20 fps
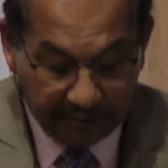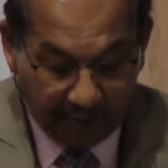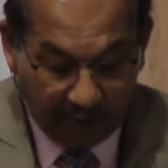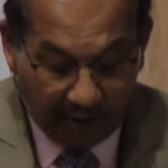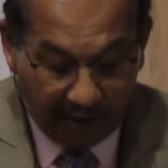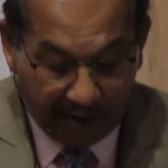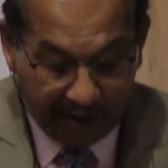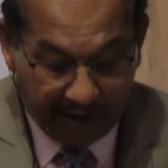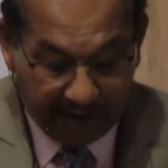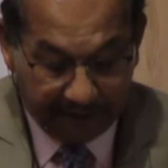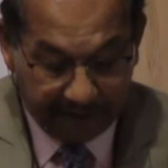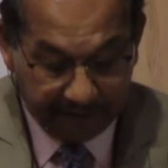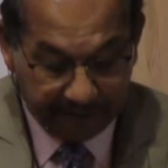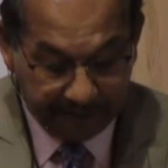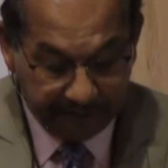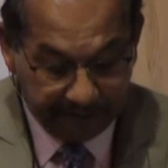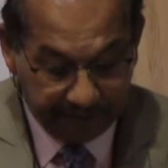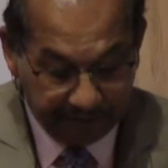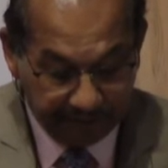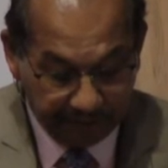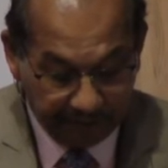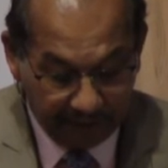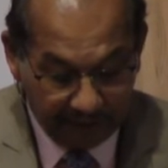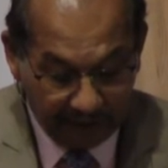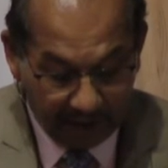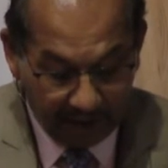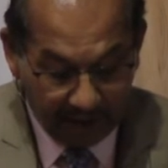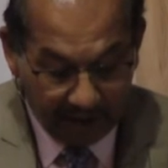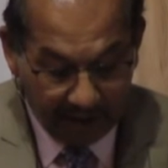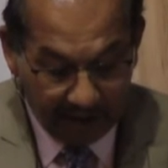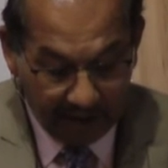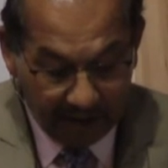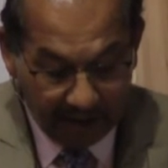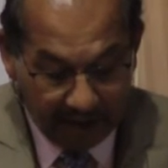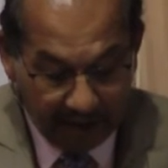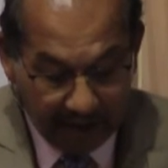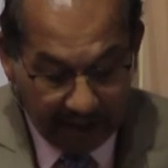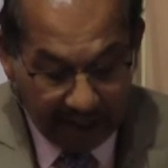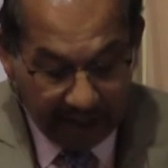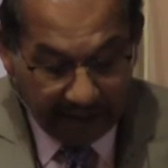boring.
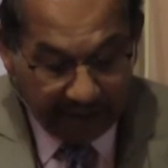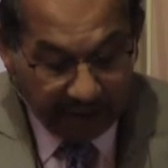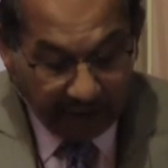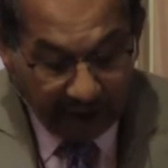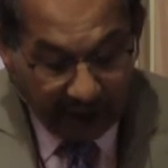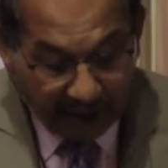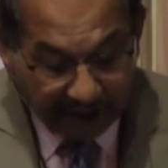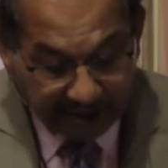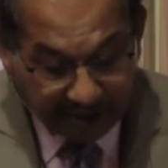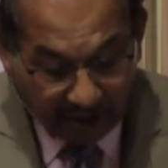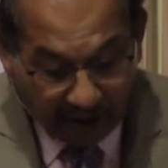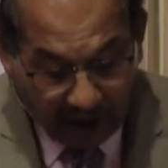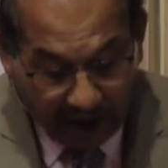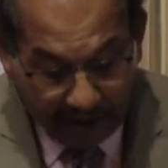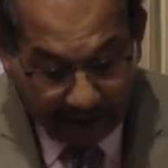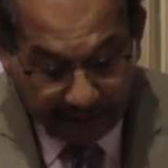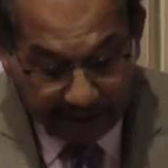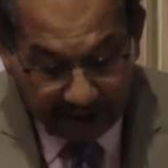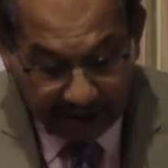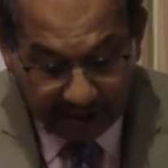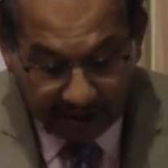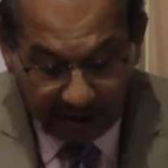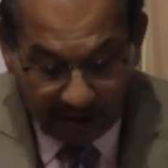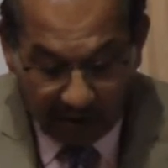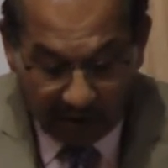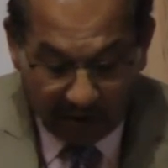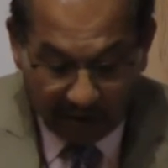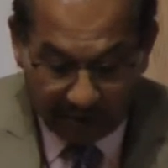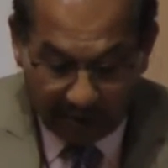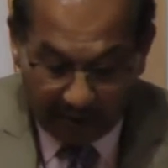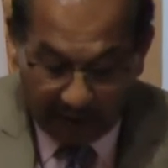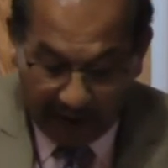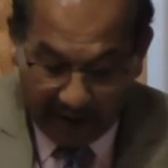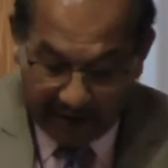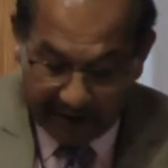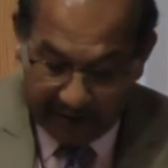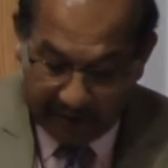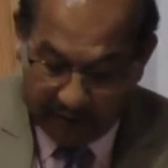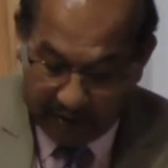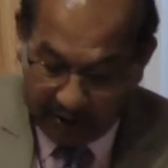If we are so happy in the Lord,
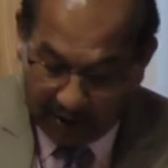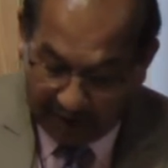why are we